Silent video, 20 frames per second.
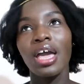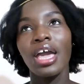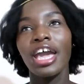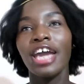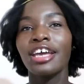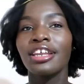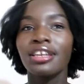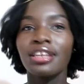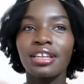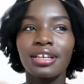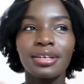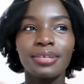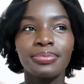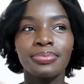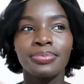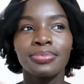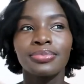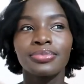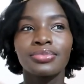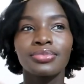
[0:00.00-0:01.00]
And
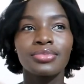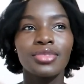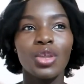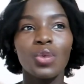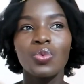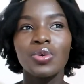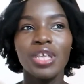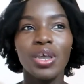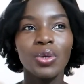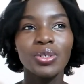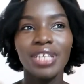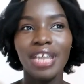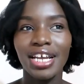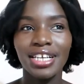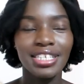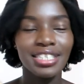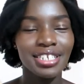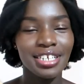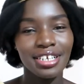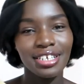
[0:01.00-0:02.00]
without
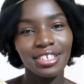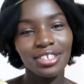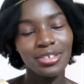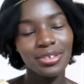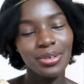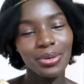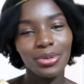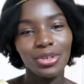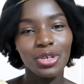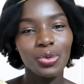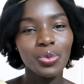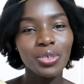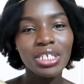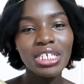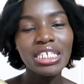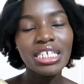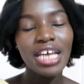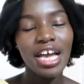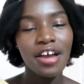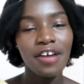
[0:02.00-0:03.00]
architects, you know, you
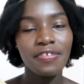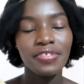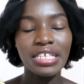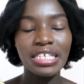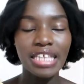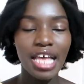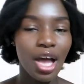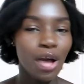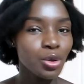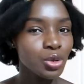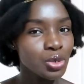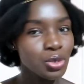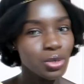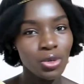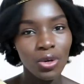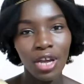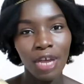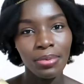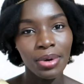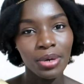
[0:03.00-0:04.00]
wouldn't have this house to
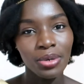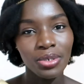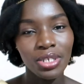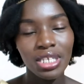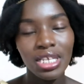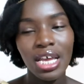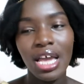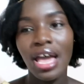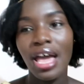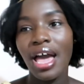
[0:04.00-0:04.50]
talk about.